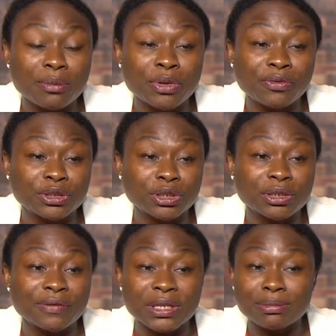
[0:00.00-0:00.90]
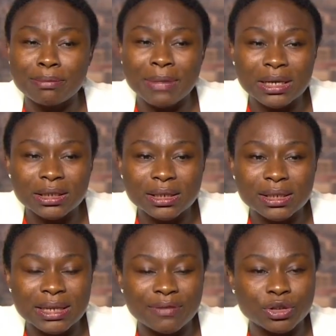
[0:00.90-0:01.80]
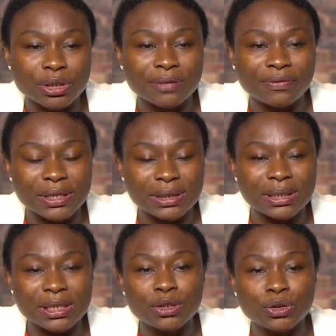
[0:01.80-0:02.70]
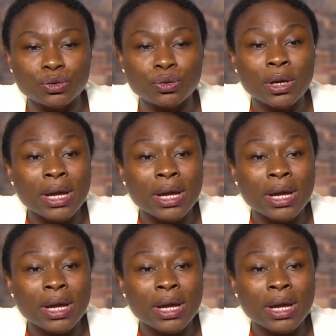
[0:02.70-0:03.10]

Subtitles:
Infrastructure Investment Managers have just invested into